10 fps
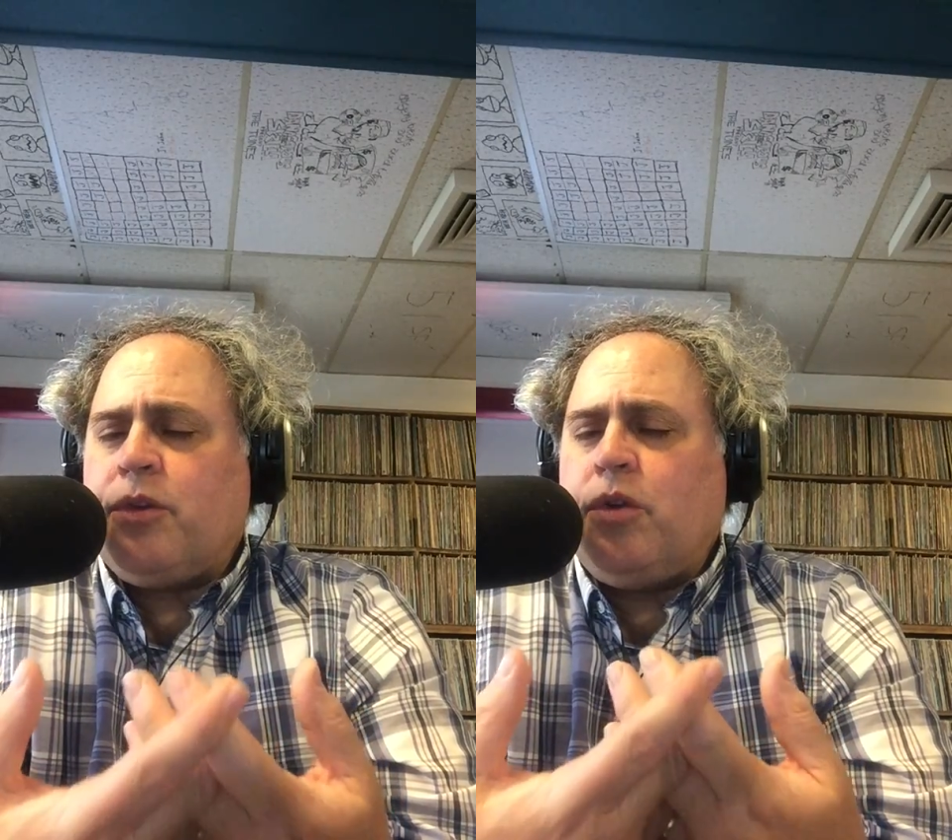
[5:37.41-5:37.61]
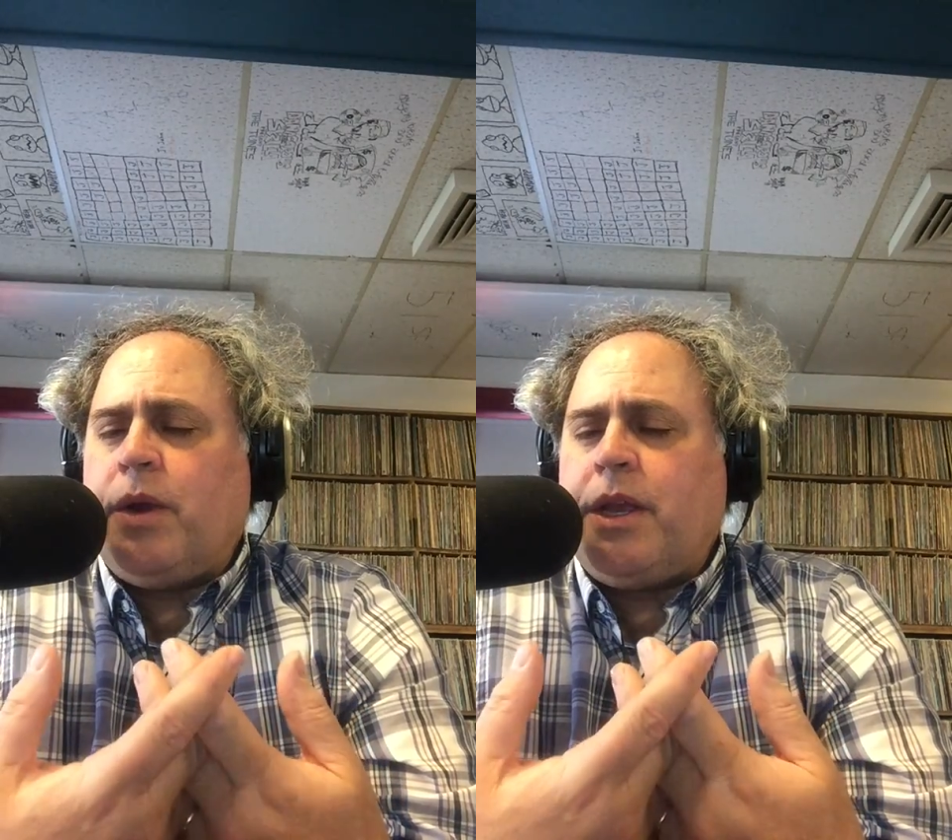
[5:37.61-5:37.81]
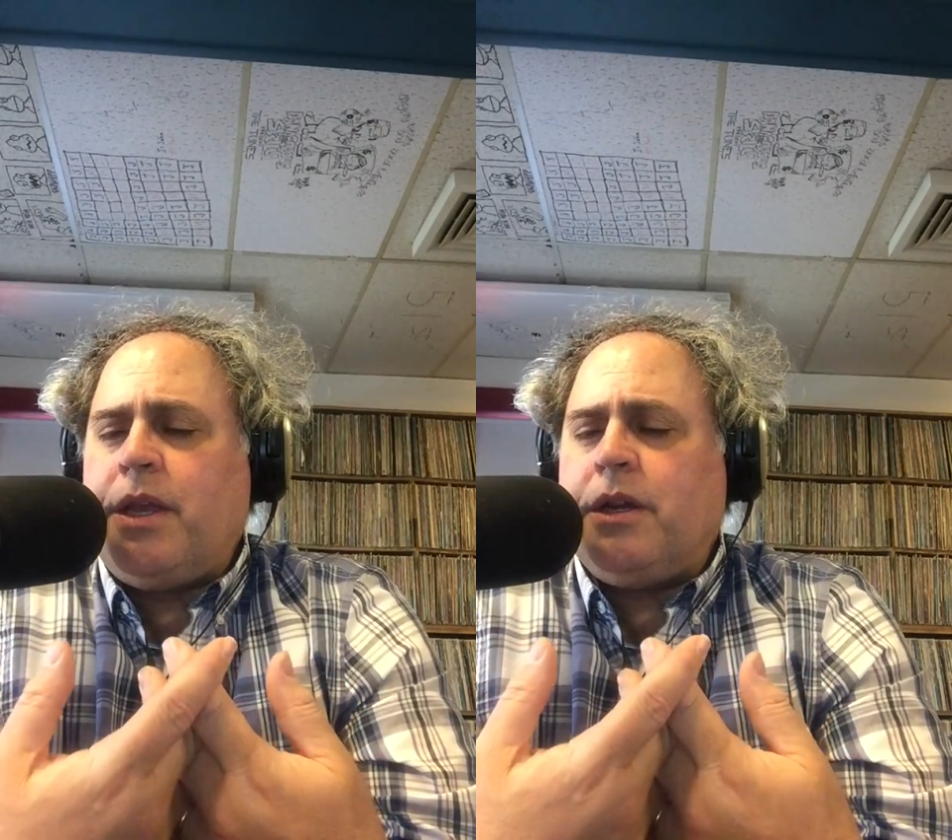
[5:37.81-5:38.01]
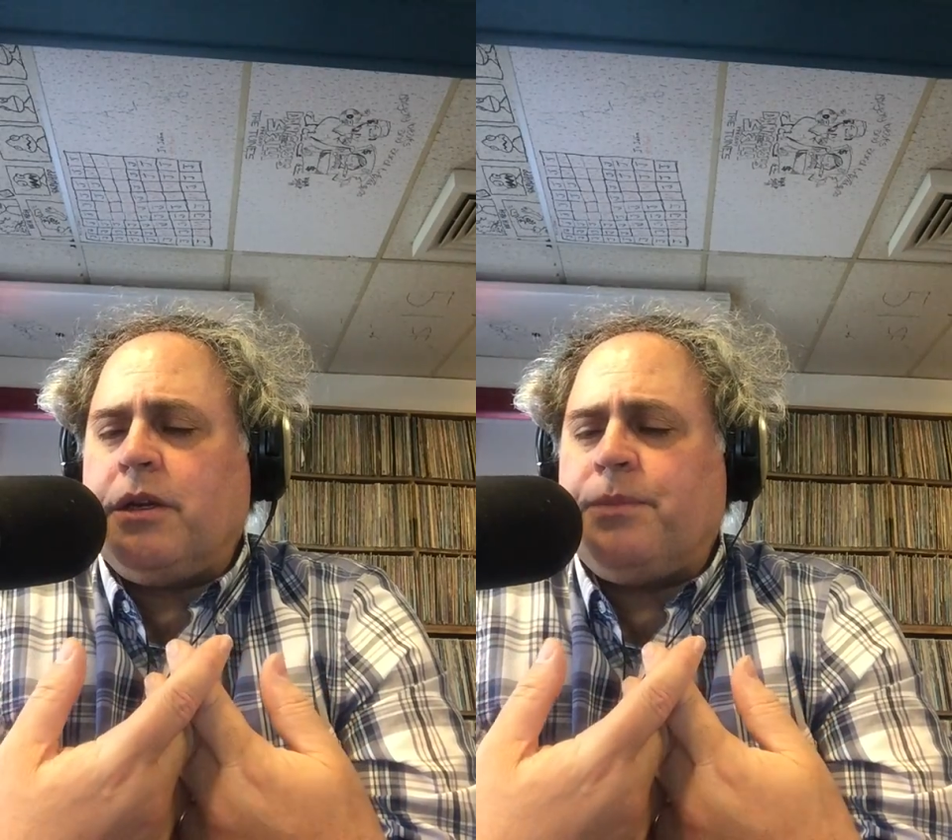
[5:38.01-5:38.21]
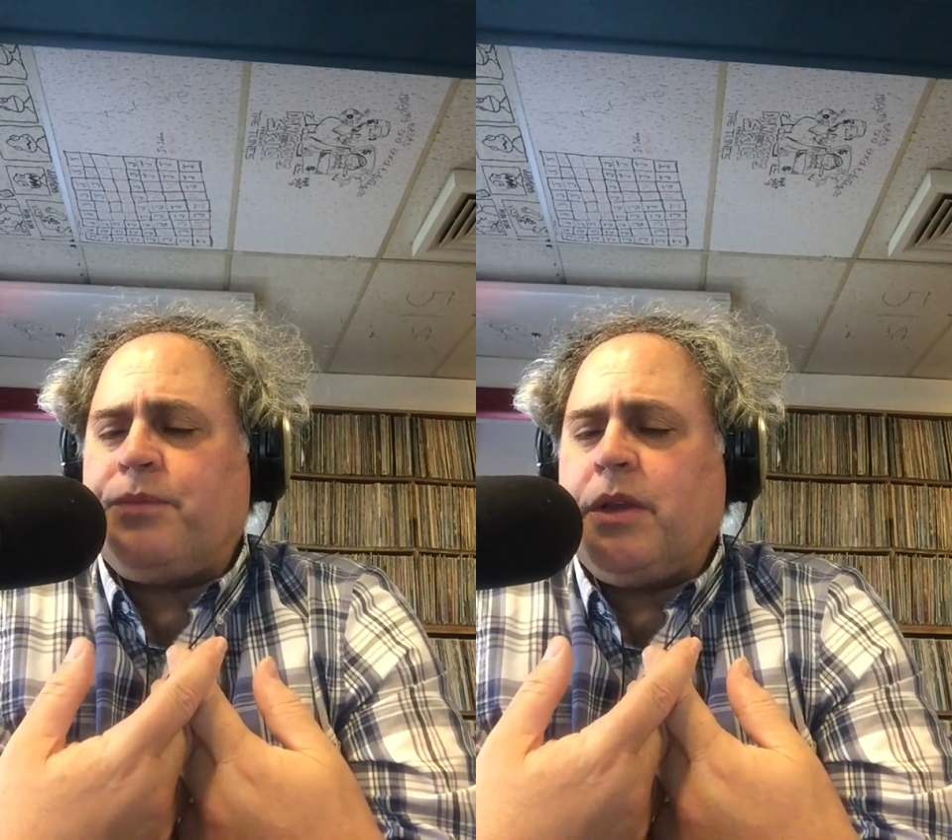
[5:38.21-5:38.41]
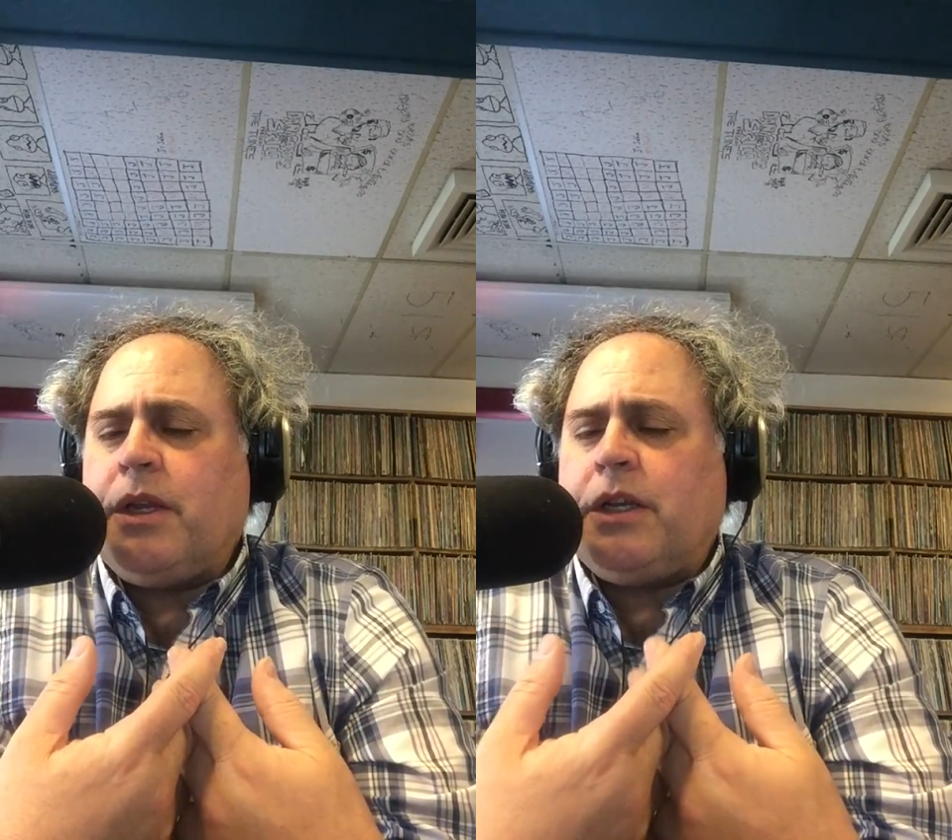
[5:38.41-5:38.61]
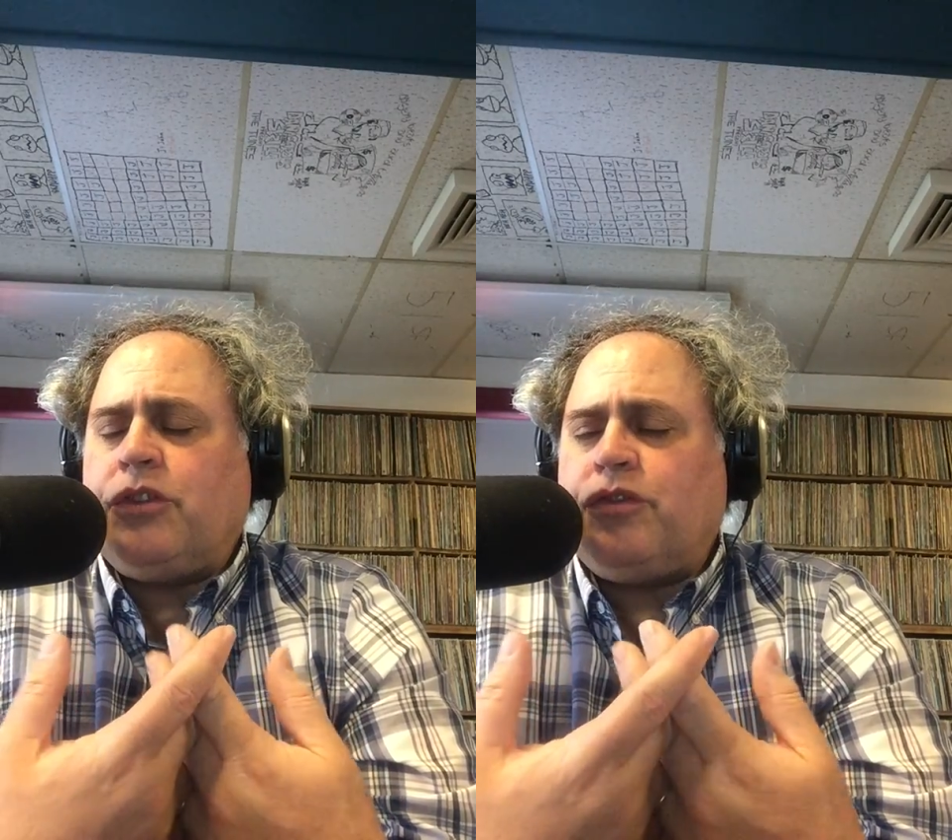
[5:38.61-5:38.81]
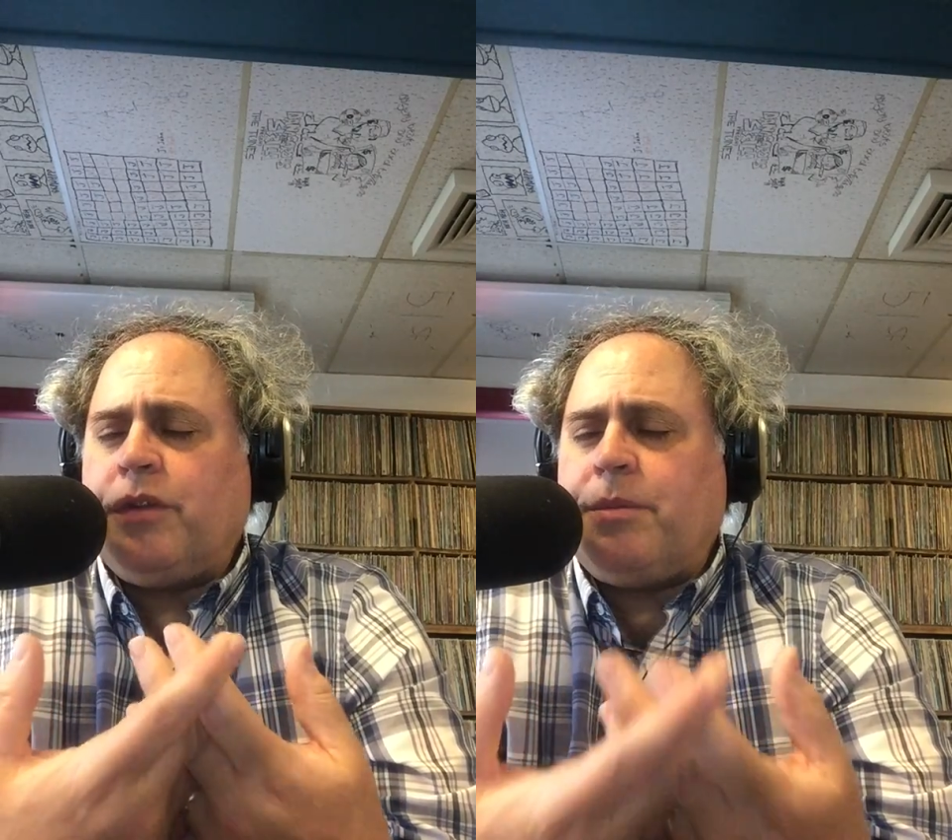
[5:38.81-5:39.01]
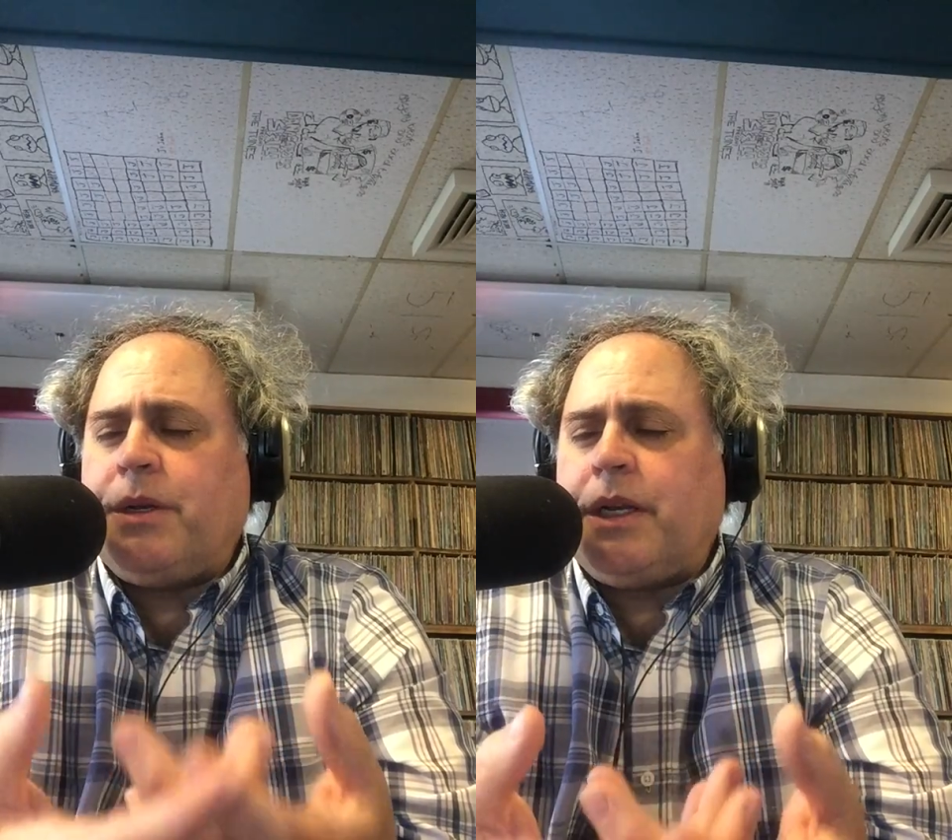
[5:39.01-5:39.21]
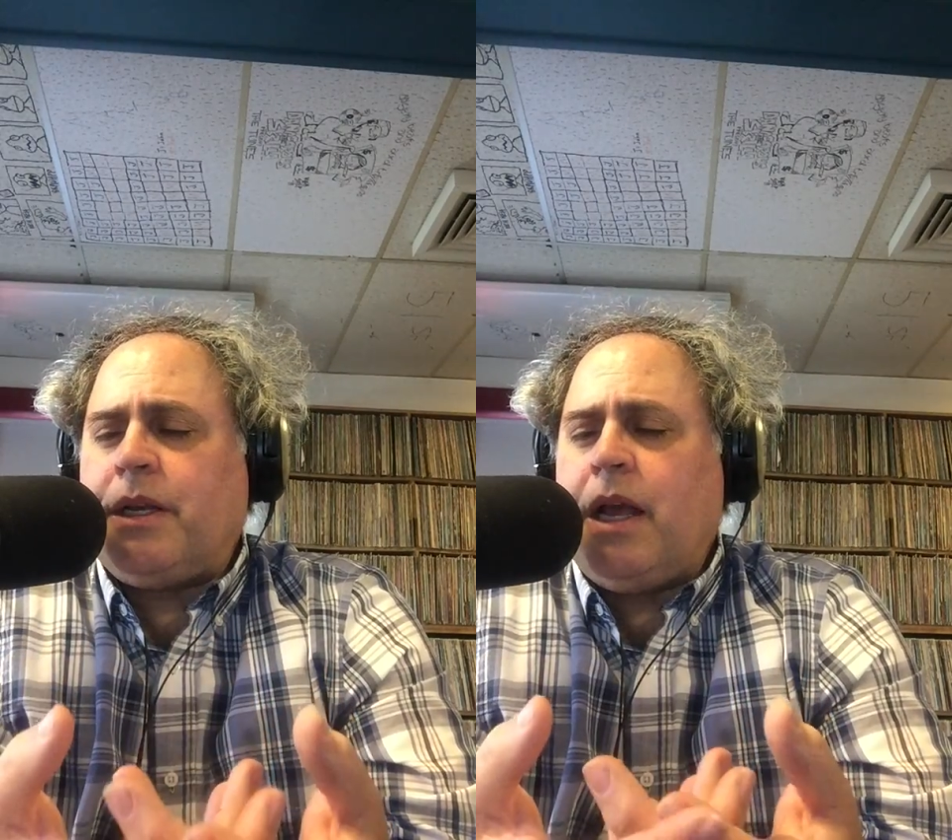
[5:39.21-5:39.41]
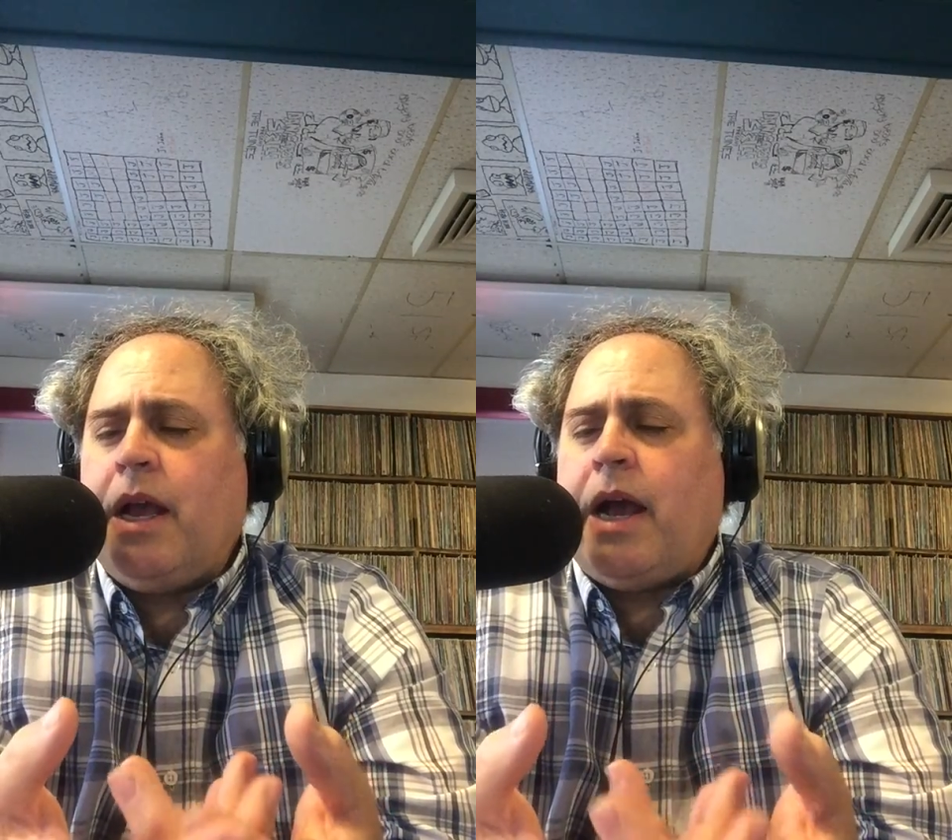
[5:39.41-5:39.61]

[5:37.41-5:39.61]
who are here contributing.